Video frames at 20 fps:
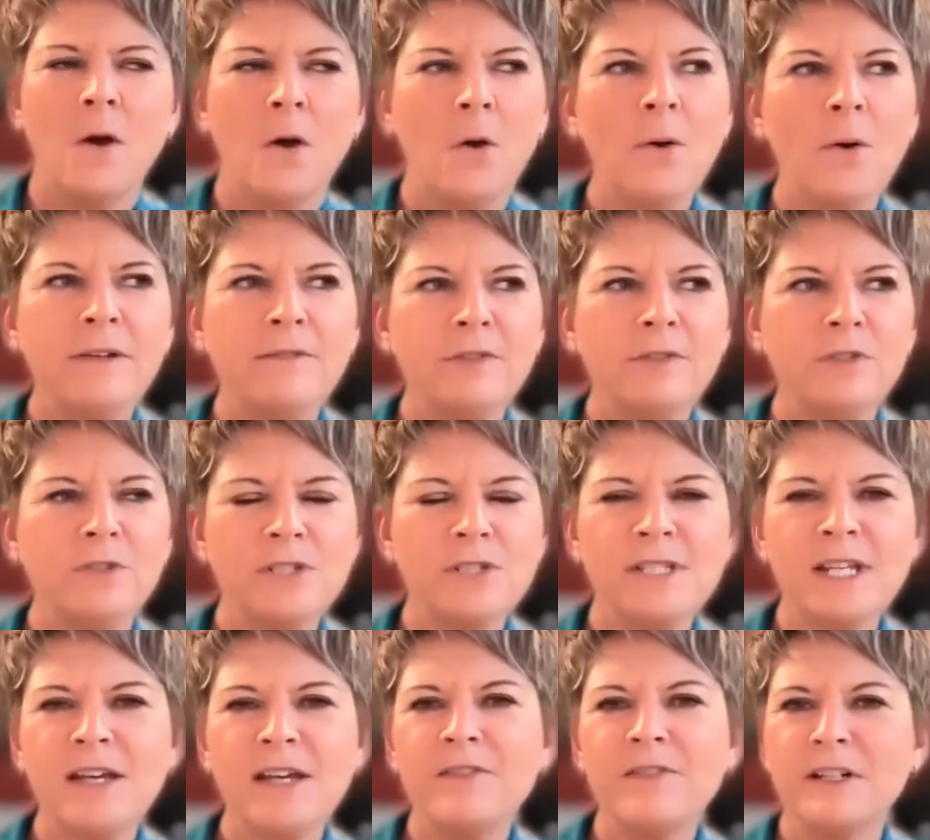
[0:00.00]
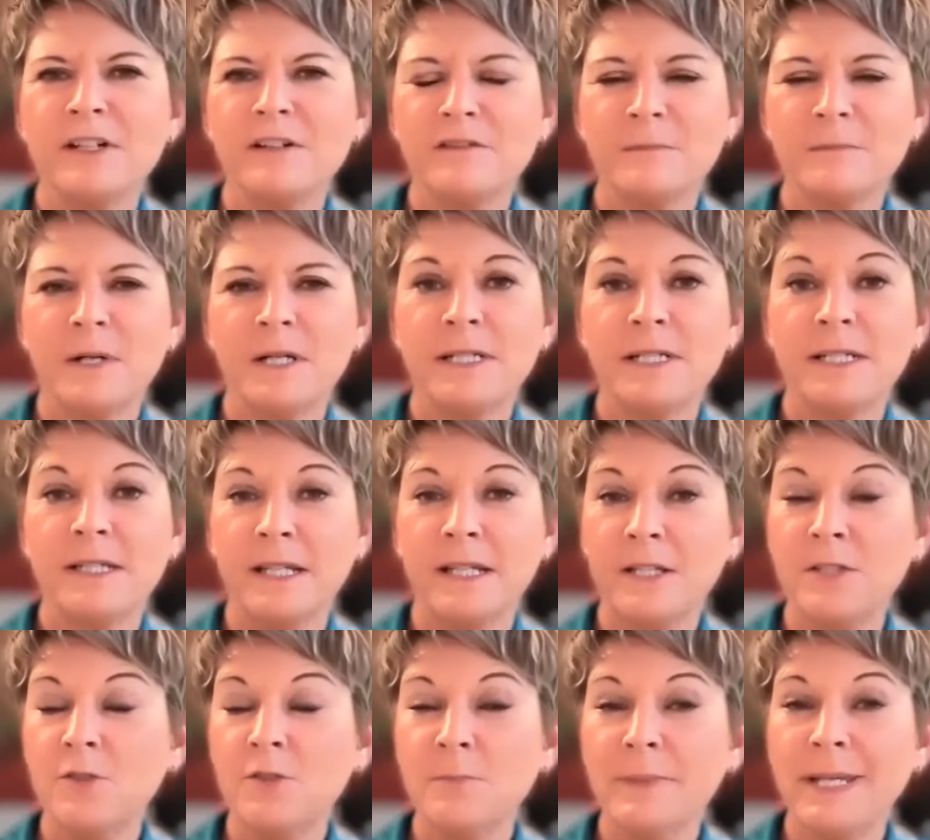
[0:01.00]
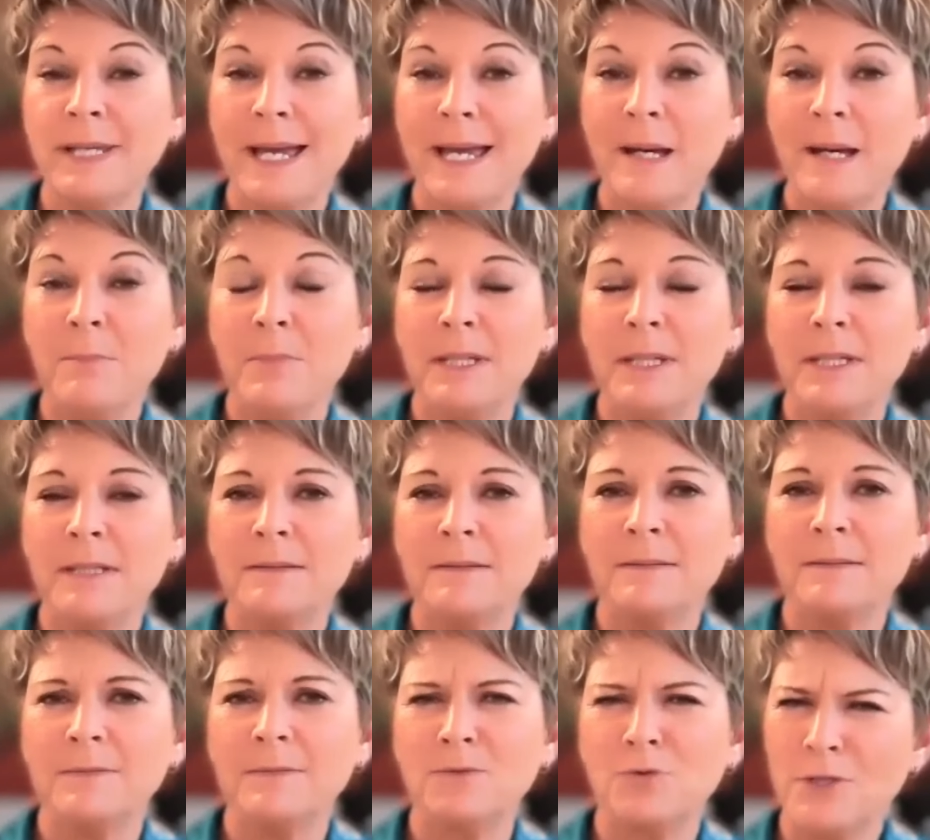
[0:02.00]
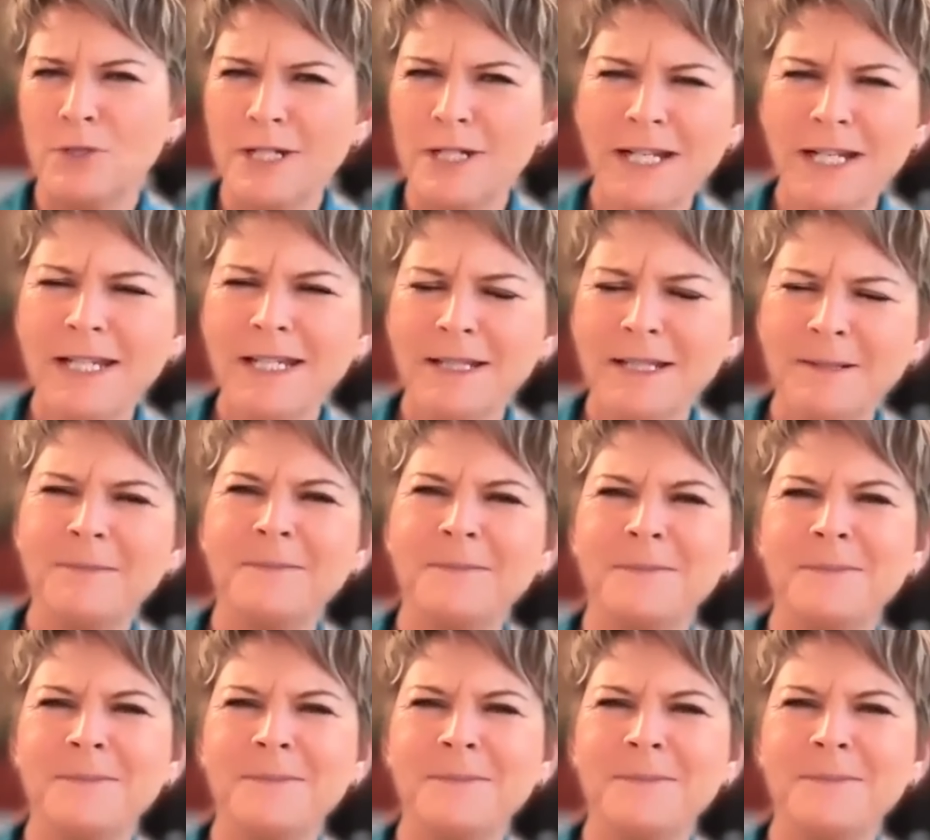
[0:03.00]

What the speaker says: Oh, if you just have enough money, then you'll be happy. Really?